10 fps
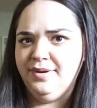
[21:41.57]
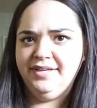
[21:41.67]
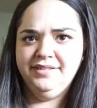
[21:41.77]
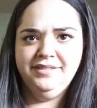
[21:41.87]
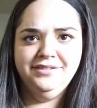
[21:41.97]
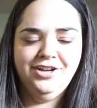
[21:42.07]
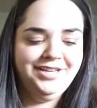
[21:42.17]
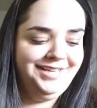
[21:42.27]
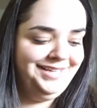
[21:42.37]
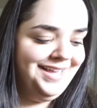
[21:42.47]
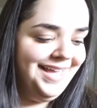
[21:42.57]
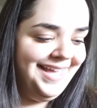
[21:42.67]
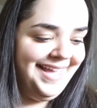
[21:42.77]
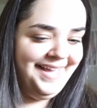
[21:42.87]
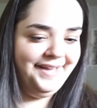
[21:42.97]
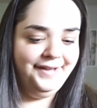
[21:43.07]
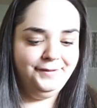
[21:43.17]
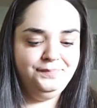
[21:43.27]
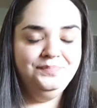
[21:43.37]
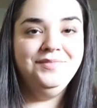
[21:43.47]
Why isn't it talking?
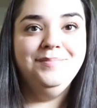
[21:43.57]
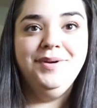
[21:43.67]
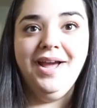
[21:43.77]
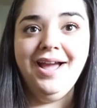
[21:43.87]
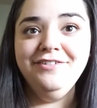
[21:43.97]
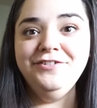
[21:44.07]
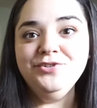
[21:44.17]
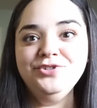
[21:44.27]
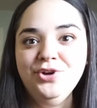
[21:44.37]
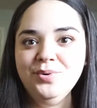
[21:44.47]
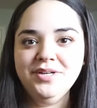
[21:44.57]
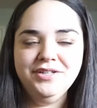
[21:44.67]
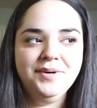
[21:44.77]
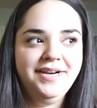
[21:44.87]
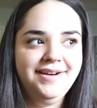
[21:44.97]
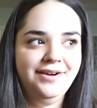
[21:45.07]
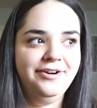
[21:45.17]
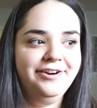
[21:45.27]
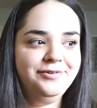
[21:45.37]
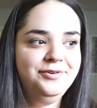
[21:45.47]
But I feel so good right now.
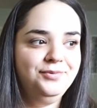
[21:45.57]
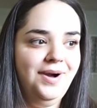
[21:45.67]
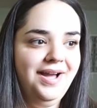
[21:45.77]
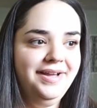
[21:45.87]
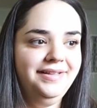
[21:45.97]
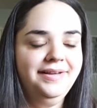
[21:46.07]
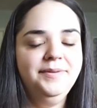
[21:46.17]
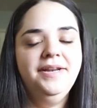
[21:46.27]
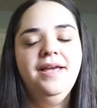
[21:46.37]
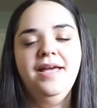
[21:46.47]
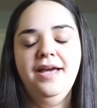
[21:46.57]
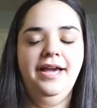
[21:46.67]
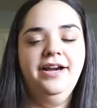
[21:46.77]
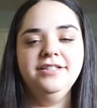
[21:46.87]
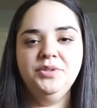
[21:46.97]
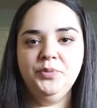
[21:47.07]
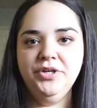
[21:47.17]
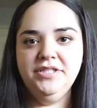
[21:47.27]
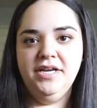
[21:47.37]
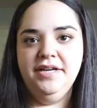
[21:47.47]
I don't know why. I mean, I got some
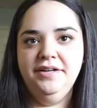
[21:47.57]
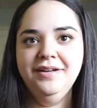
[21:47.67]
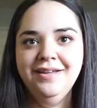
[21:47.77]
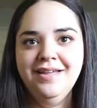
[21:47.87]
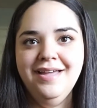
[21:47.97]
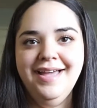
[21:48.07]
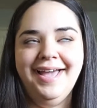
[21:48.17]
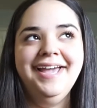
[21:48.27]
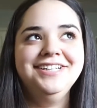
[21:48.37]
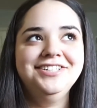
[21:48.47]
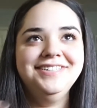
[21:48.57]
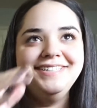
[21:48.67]
work done. I